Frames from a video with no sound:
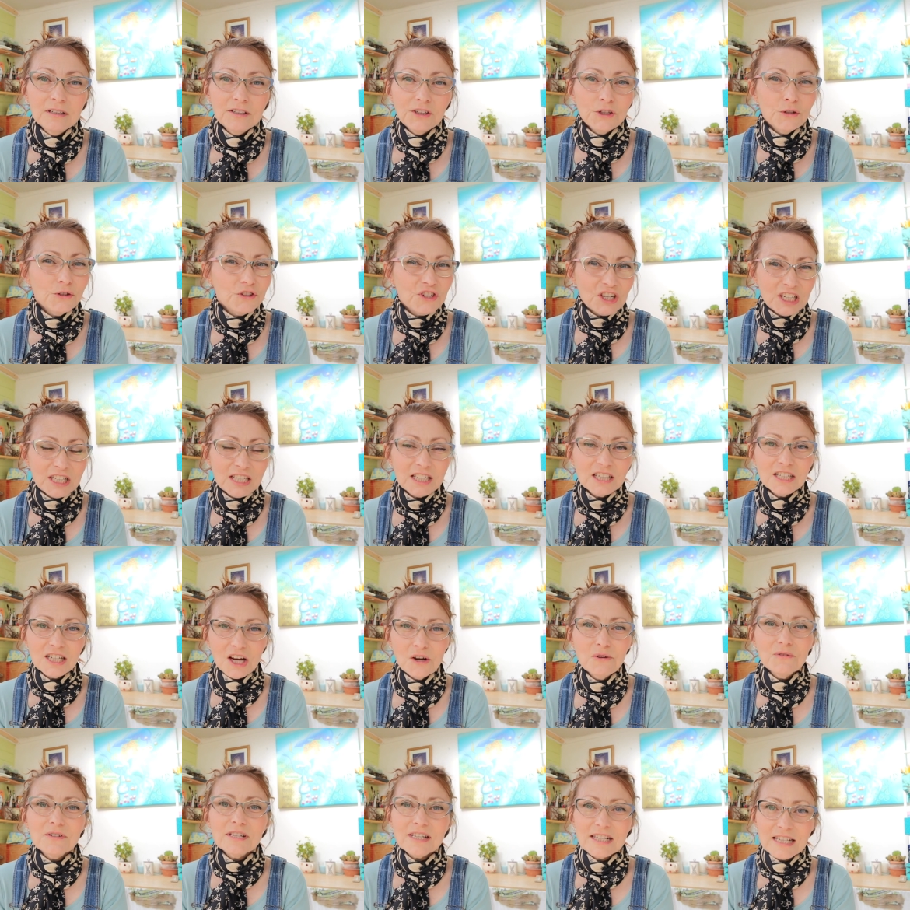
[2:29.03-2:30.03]
you just
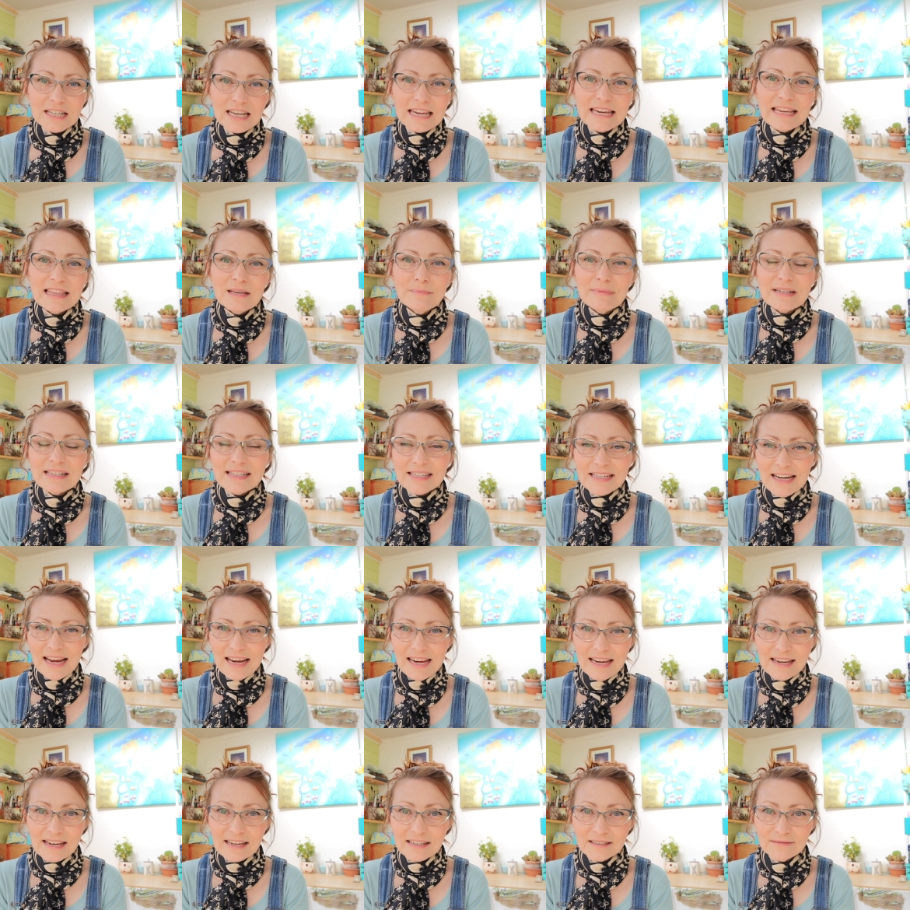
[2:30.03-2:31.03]
don't see the
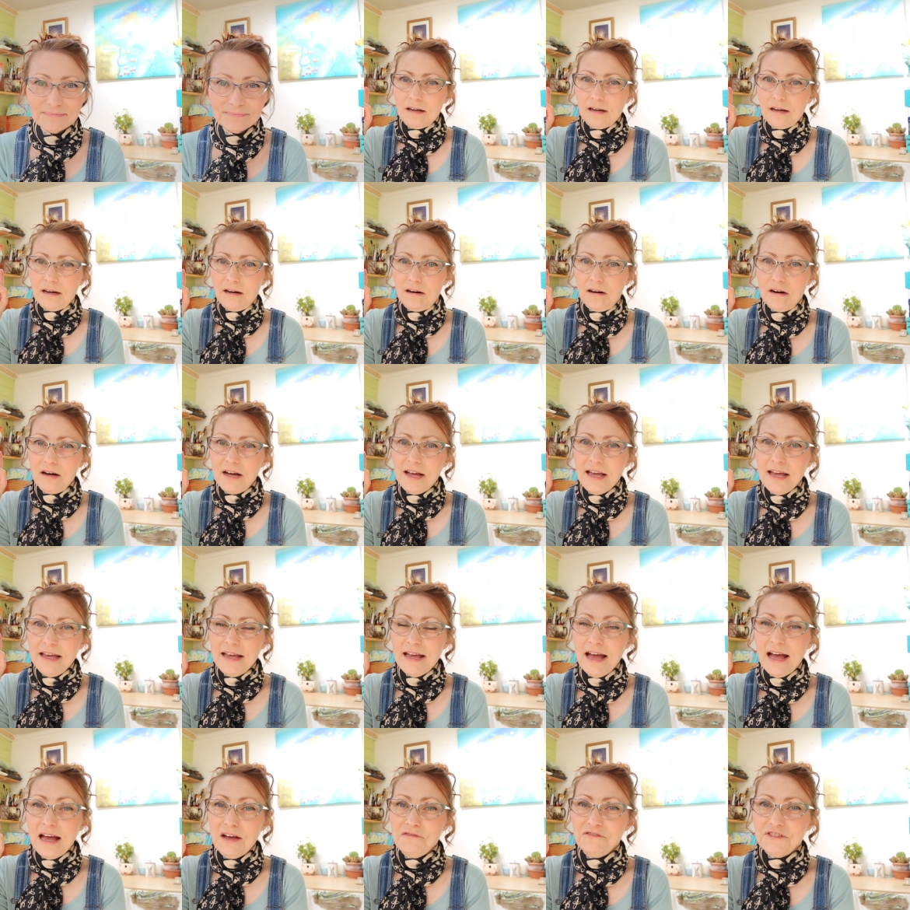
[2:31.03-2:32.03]
mistake. I
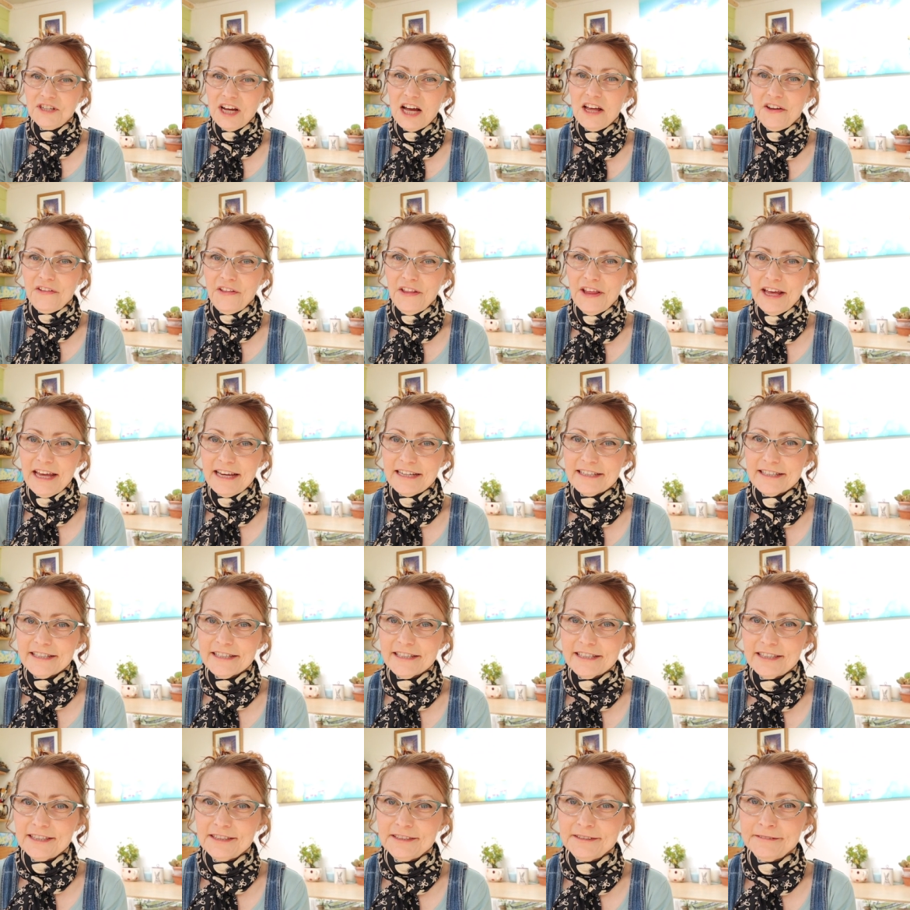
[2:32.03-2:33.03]
have done
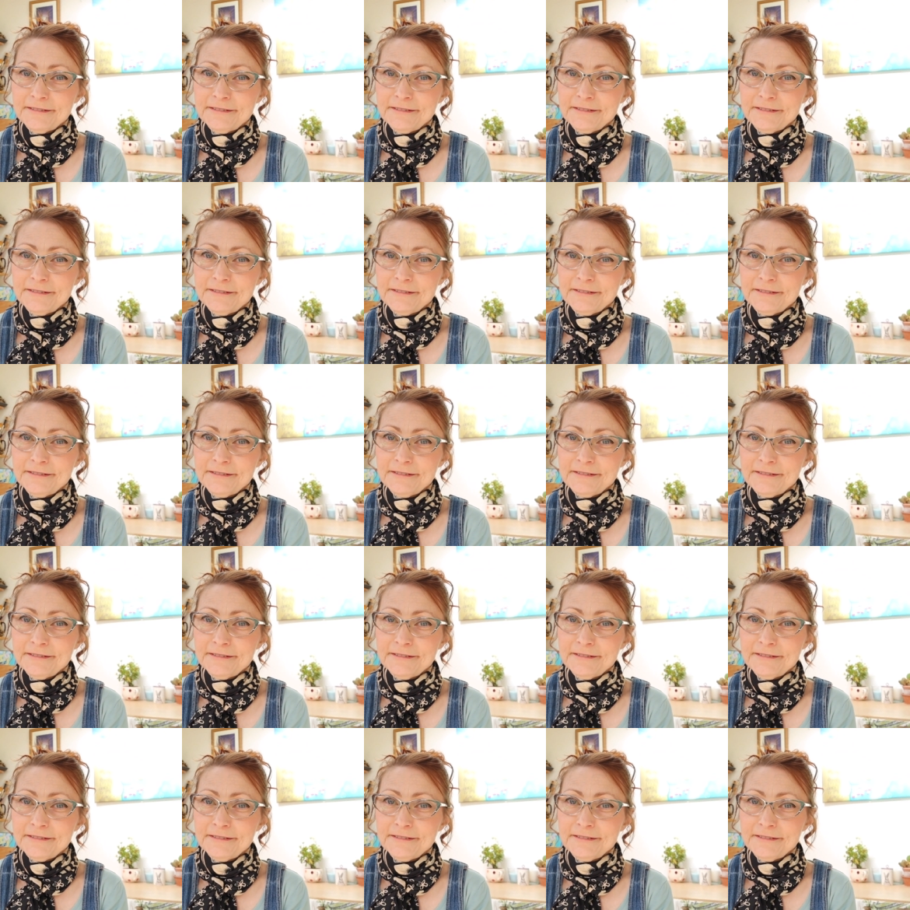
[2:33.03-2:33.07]
this.